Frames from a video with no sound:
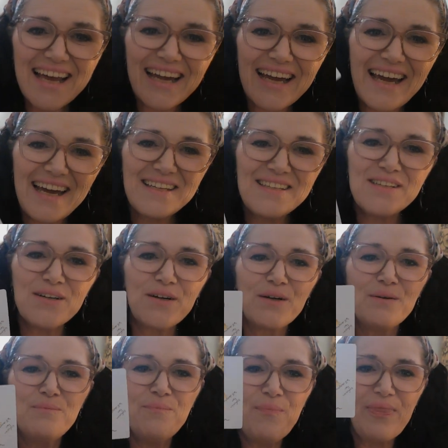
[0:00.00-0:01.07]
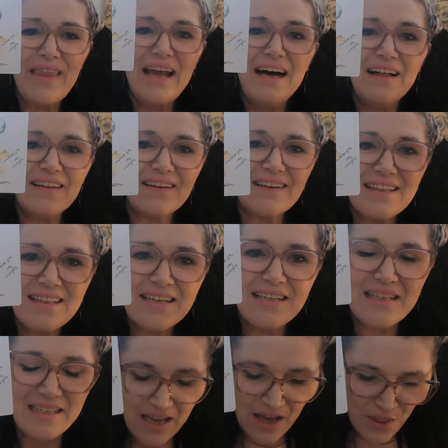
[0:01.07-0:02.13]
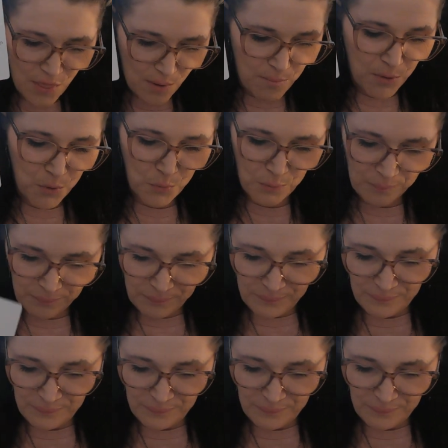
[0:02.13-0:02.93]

Cancer. Look at this, the moon.